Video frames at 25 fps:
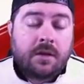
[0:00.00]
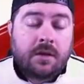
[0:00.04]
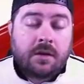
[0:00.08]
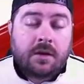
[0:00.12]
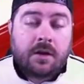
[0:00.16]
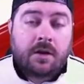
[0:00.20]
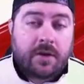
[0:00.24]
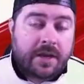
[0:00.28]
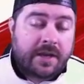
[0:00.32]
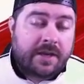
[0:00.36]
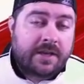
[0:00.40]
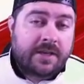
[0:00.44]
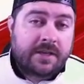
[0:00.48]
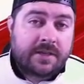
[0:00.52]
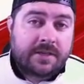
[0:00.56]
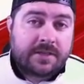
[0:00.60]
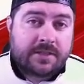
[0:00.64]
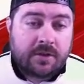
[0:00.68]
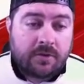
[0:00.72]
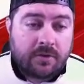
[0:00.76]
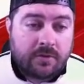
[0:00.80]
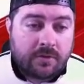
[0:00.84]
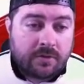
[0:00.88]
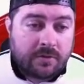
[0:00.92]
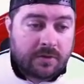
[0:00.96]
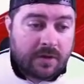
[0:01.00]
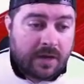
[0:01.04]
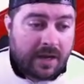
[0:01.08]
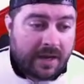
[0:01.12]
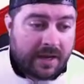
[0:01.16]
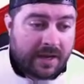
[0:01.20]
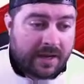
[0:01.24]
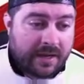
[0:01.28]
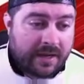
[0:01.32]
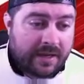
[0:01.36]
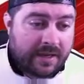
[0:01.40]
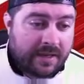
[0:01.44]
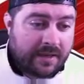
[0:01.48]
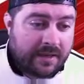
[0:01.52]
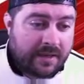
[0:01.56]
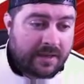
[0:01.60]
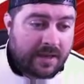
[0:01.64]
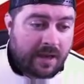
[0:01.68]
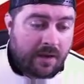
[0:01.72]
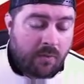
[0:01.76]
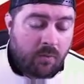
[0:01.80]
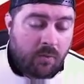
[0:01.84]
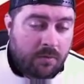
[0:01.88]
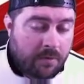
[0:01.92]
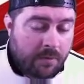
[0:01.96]
Okay, so I
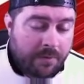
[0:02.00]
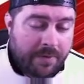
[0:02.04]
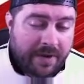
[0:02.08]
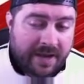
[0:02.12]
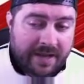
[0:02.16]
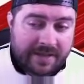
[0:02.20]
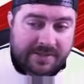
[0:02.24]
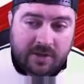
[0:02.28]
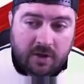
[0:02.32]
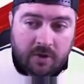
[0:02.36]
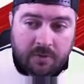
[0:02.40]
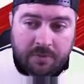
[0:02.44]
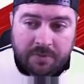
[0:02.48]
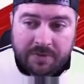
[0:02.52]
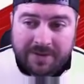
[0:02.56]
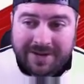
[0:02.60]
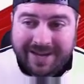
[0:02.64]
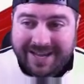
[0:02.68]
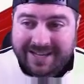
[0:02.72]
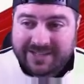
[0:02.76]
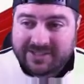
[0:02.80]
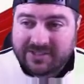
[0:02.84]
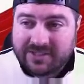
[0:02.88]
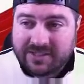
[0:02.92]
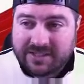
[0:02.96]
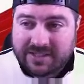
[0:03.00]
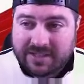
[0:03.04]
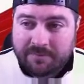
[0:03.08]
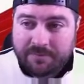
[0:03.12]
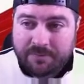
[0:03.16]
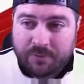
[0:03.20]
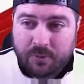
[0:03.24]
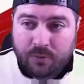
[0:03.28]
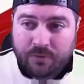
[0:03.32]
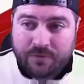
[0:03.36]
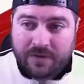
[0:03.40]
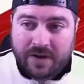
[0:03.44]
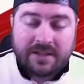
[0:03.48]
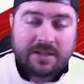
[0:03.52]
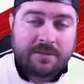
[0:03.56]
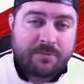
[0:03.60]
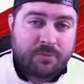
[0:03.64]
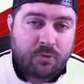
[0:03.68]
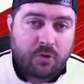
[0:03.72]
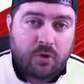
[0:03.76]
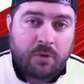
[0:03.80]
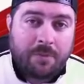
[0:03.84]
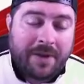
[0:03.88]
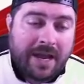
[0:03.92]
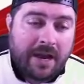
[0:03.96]
got one more pack to open. I actually did finally
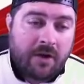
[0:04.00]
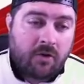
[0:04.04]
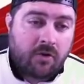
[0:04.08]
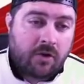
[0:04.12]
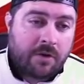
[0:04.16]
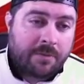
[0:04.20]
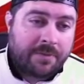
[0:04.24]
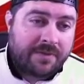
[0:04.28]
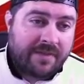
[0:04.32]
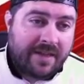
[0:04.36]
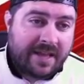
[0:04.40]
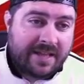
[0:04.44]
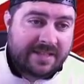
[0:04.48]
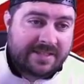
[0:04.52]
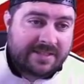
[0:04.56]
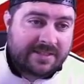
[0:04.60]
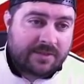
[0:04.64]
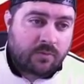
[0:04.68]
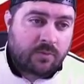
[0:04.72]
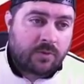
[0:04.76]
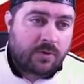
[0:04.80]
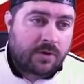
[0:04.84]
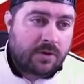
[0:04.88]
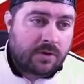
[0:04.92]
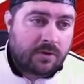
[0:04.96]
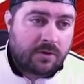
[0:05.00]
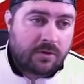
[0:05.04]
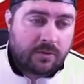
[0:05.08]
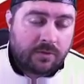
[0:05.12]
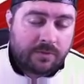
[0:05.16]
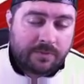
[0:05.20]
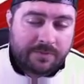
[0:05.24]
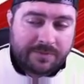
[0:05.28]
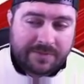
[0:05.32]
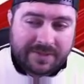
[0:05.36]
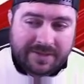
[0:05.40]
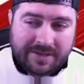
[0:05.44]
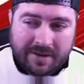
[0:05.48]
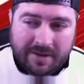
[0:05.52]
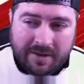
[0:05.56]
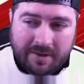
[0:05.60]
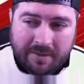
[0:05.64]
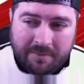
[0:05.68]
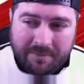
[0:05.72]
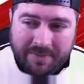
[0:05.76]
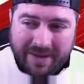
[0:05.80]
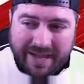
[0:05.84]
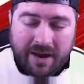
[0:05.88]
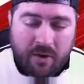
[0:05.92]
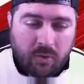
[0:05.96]
pull a power up, and that's the real
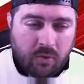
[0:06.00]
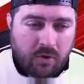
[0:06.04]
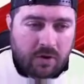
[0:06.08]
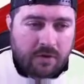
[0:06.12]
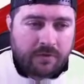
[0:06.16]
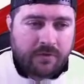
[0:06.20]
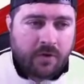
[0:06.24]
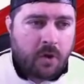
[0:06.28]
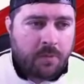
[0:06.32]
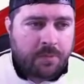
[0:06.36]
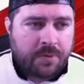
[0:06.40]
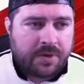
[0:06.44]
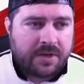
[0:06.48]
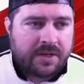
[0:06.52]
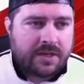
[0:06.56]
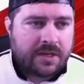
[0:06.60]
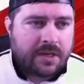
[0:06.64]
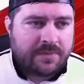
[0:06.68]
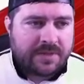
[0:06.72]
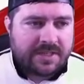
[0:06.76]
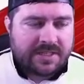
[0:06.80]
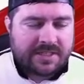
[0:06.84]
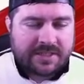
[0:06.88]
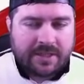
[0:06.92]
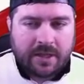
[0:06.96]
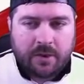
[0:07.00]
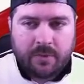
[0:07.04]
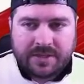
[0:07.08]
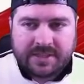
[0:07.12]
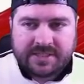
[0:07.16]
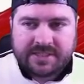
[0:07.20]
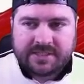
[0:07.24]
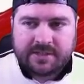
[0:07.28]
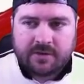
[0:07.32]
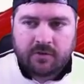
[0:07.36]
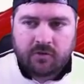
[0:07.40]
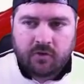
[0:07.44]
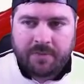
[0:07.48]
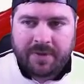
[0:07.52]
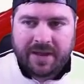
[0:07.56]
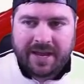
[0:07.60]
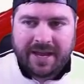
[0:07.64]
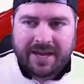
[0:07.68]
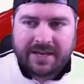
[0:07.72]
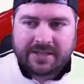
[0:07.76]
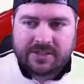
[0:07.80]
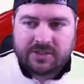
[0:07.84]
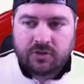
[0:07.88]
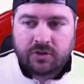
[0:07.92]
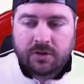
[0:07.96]
power of opening up these low-end silver
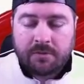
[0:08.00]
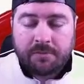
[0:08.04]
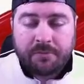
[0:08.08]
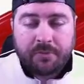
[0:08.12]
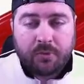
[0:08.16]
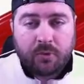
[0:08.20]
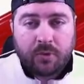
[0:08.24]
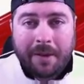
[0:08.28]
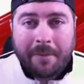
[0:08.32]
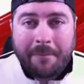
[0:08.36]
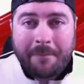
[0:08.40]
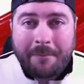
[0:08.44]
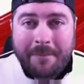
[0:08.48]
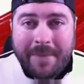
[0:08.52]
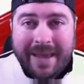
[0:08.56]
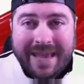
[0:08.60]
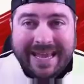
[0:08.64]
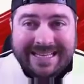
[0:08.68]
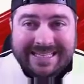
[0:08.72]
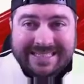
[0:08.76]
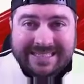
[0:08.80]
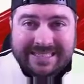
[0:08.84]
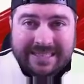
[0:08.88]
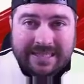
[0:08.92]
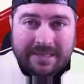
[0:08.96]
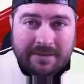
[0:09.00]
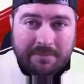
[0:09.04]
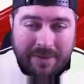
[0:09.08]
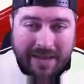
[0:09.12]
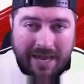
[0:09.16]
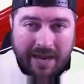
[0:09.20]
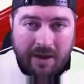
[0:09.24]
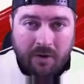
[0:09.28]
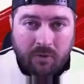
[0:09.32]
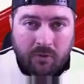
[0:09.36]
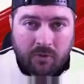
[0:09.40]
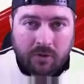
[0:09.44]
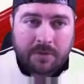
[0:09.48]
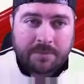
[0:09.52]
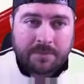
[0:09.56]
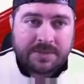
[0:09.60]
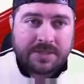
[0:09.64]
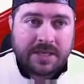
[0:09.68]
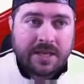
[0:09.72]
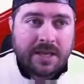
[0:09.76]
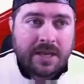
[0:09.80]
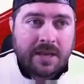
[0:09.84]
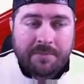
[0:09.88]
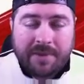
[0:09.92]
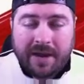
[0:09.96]
packs. You can pull amazing
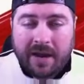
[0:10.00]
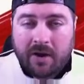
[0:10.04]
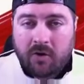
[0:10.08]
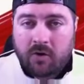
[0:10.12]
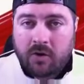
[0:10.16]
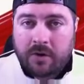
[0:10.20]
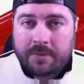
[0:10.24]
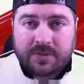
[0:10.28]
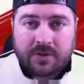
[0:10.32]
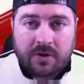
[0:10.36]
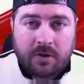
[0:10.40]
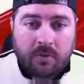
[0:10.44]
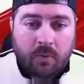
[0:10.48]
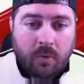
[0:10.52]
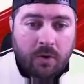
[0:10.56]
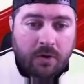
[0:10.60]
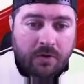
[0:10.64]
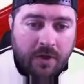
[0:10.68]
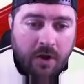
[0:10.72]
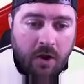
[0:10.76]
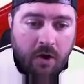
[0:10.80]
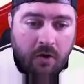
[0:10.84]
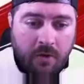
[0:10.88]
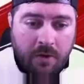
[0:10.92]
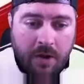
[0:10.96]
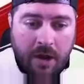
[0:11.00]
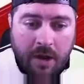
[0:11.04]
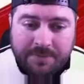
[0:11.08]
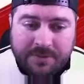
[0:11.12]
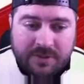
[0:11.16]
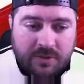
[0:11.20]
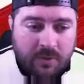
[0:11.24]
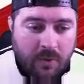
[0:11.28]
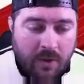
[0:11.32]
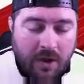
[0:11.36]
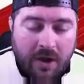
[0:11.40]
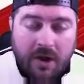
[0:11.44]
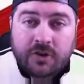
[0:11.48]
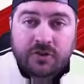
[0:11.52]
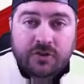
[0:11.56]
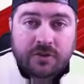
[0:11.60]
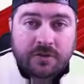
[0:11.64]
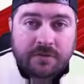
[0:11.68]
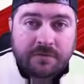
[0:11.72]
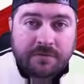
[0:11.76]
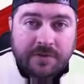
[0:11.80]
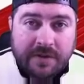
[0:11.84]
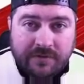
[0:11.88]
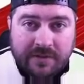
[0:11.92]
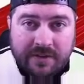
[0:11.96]
power-ups that are worth up to
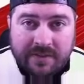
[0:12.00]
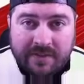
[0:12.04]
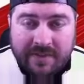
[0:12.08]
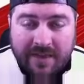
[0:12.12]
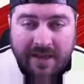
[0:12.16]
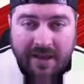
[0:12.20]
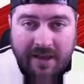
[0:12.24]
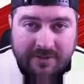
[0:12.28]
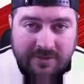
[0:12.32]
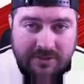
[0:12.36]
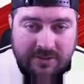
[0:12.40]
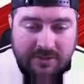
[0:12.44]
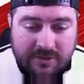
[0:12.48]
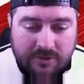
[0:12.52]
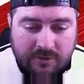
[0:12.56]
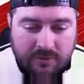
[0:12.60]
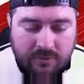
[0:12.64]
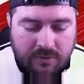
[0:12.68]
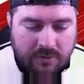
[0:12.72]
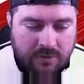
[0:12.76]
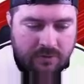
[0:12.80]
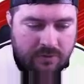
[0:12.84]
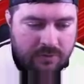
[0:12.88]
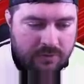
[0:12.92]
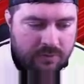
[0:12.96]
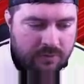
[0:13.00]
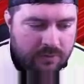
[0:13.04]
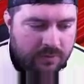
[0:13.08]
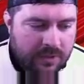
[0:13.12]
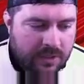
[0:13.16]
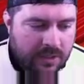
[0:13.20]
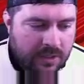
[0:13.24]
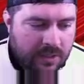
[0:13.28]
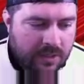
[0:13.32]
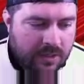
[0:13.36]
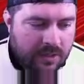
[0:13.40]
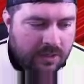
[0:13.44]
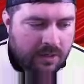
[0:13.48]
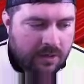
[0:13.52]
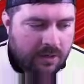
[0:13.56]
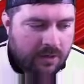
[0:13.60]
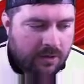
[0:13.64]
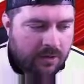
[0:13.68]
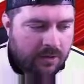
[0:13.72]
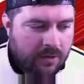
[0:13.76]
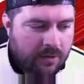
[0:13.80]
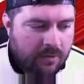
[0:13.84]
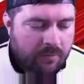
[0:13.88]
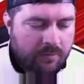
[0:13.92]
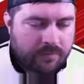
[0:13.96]
150,000 to include
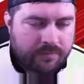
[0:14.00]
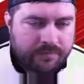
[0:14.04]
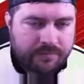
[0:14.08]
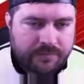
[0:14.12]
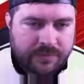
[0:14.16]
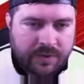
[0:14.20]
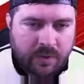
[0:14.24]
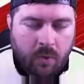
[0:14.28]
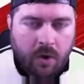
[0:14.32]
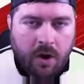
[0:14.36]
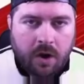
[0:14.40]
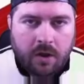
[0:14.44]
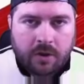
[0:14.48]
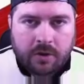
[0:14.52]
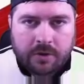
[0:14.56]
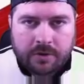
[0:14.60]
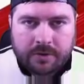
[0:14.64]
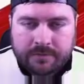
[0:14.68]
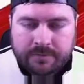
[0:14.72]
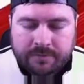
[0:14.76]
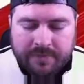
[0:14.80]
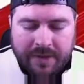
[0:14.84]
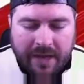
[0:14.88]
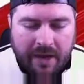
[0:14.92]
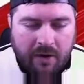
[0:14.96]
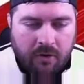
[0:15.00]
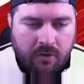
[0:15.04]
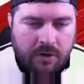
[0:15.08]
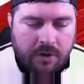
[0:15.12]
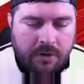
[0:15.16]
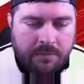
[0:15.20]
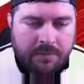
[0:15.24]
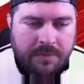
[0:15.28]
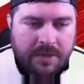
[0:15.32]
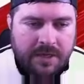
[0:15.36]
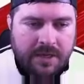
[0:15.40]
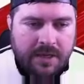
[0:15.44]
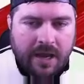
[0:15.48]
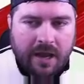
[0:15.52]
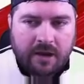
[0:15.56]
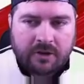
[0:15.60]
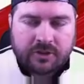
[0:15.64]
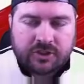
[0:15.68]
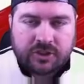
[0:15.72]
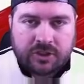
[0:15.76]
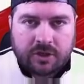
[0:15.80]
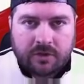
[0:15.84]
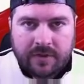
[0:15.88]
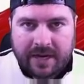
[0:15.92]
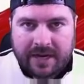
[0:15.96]
the Waller power up. I'll
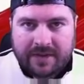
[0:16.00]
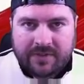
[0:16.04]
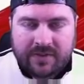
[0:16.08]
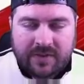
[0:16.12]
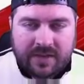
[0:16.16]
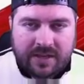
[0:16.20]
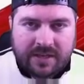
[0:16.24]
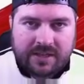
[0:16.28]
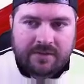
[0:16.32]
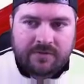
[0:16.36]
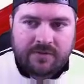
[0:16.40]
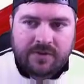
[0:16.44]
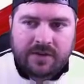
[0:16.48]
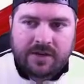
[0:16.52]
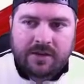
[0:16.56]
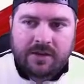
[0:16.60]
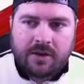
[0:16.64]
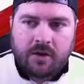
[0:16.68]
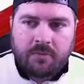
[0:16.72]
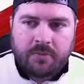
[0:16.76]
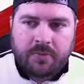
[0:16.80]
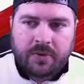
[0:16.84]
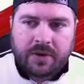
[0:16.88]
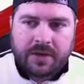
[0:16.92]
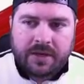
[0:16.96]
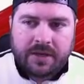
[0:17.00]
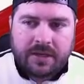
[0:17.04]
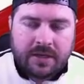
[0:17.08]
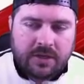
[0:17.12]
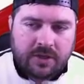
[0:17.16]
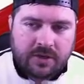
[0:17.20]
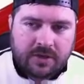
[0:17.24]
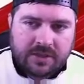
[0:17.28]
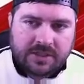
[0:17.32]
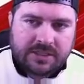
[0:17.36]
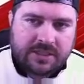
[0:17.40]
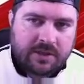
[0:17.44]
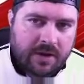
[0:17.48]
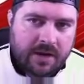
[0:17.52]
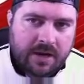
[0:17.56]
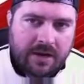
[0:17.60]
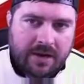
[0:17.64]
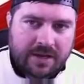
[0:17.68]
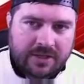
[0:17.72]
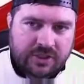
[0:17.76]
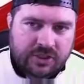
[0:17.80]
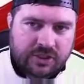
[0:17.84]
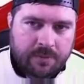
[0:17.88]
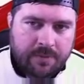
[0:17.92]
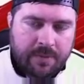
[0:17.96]
show that at the end of the video, but you can see right here
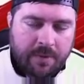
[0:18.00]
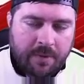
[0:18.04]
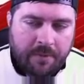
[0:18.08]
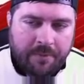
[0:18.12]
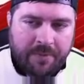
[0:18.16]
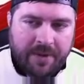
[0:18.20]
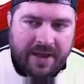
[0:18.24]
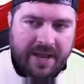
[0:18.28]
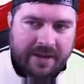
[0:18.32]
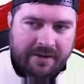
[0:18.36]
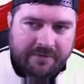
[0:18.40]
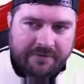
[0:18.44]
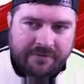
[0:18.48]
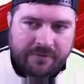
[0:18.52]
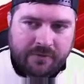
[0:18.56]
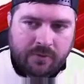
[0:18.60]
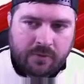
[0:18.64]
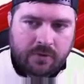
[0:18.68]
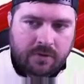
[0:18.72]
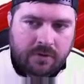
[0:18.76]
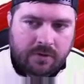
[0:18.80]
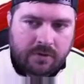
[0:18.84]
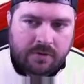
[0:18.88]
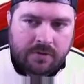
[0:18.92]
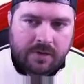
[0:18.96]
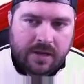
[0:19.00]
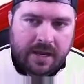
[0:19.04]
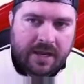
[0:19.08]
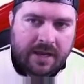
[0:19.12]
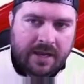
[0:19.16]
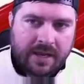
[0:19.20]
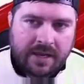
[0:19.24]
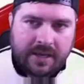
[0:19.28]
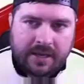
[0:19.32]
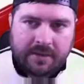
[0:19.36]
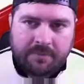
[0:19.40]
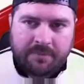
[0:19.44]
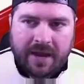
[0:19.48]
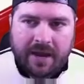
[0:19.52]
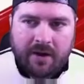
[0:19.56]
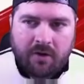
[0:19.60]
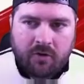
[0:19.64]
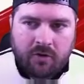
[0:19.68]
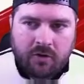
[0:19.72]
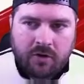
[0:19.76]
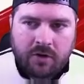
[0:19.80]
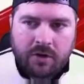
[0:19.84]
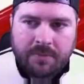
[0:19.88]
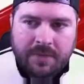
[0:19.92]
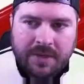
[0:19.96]
I just opened up a pack for a
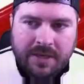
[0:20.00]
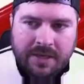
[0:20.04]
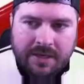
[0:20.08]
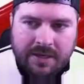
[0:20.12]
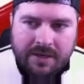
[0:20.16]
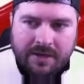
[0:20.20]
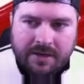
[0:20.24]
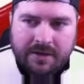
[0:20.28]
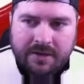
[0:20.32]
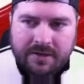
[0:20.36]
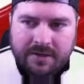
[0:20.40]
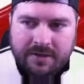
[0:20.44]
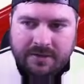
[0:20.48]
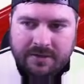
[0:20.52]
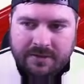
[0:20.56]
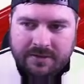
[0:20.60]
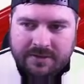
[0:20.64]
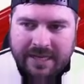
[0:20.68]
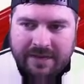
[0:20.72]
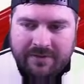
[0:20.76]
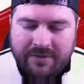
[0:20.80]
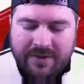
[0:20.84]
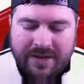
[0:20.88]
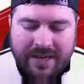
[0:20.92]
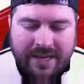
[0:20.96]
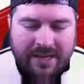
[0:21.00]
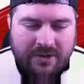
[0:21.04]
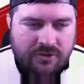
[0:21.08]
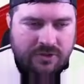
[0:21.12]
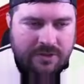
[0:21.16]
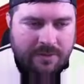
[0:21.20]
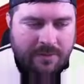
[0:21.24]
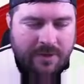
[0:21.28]
power up, David Andrews.